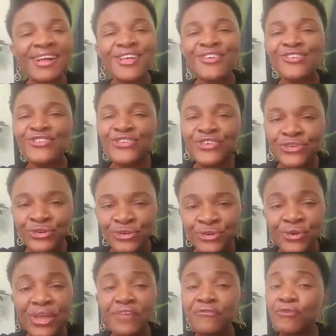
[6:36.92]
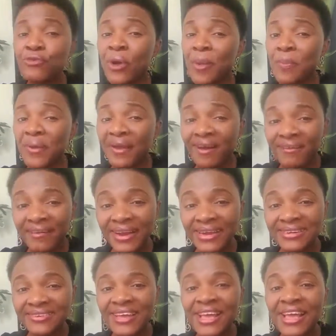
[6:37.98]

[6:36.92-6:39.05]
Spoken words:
if you're a parent,